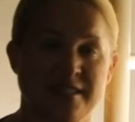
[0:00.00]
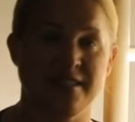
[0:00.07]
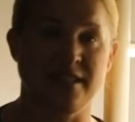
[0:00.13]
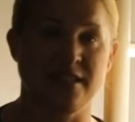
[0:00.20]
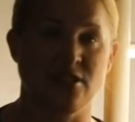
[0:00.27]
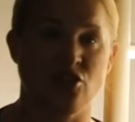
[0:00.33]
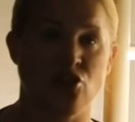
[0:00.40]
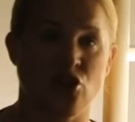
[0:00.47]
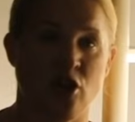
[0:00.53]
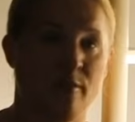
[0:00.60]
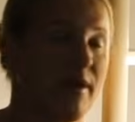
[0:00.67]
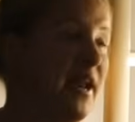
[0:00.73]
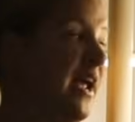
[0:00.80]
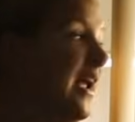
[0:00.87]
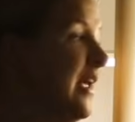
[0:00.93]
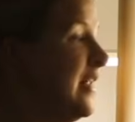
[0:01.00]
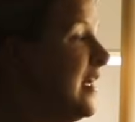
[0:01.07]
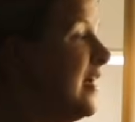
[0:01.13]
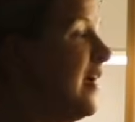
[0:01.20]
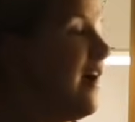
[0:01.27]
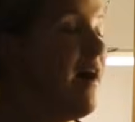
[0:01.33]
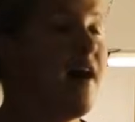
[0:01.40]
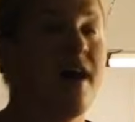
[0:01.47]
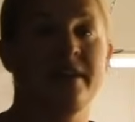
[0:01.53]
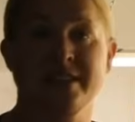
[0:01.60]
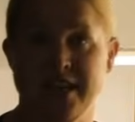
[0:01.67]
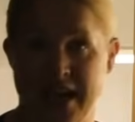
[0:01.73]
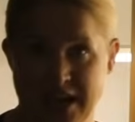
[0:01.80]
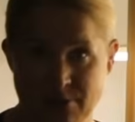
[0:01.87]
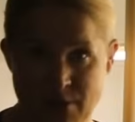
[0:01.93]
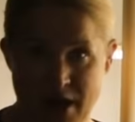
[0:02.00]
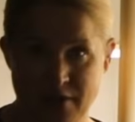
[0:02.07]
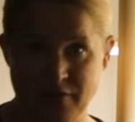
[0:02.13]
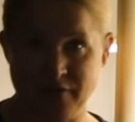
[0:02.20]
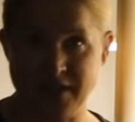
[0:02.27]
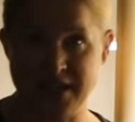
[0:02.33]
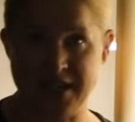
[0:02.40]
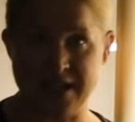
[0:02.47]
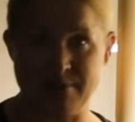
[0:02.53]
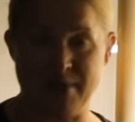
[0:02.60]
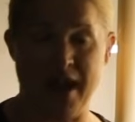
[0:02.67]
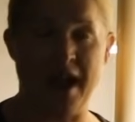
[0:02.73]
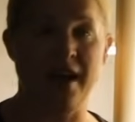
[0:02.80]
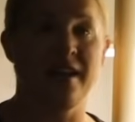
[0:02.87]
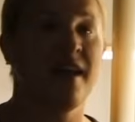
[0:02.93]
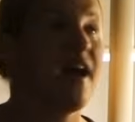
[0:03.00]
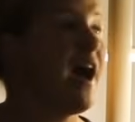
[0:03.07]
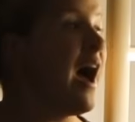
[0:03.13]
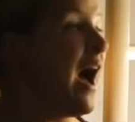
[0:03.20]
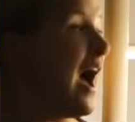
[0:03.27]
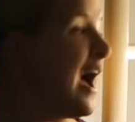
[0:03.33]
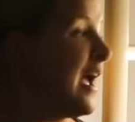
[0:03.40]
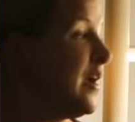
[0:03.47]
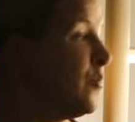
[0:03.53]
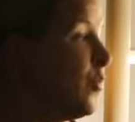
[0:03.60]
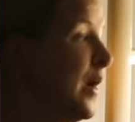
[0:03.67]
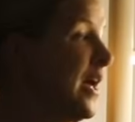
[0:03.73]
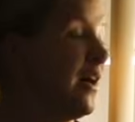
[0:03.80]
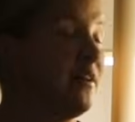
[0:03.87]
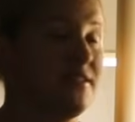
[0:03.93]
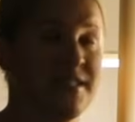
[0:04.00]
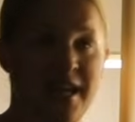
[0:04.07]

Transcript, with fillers: seeds germinate, I'll take them off the heat mat. I will